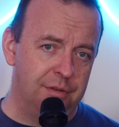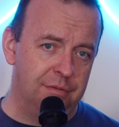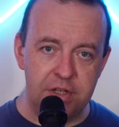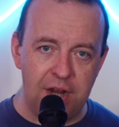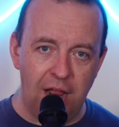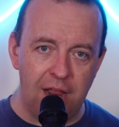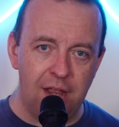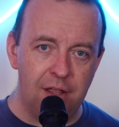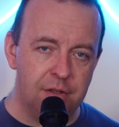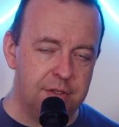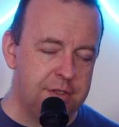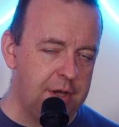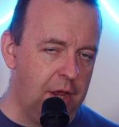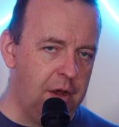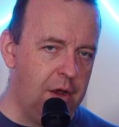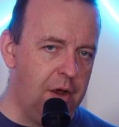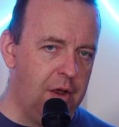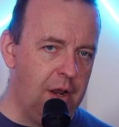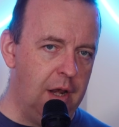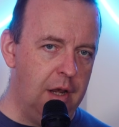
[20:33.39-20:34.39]
The dials
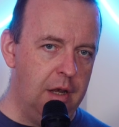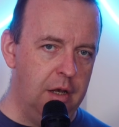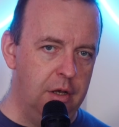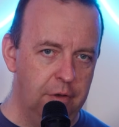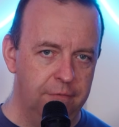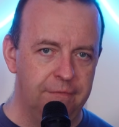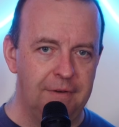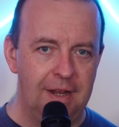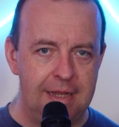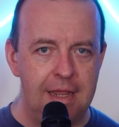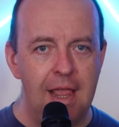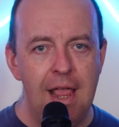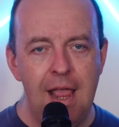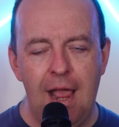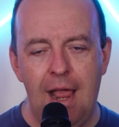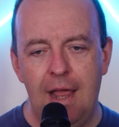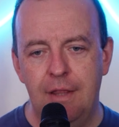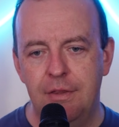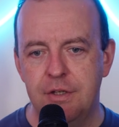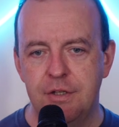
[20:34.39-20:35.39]
are lovely,
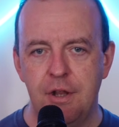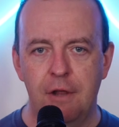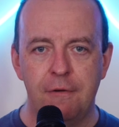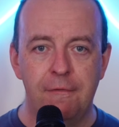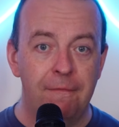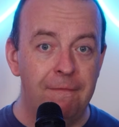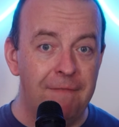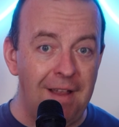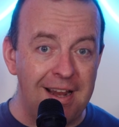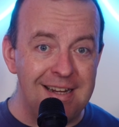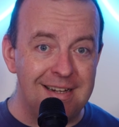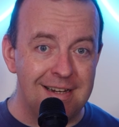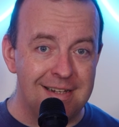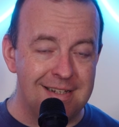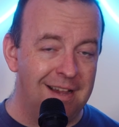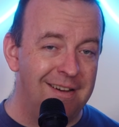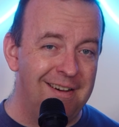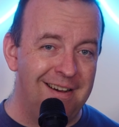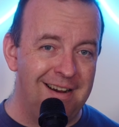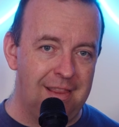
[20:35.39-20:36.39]
and there's no faders
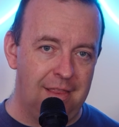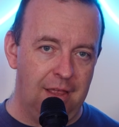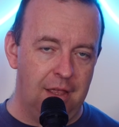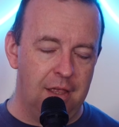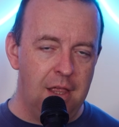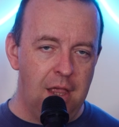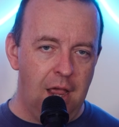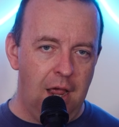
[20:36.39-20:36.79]
either.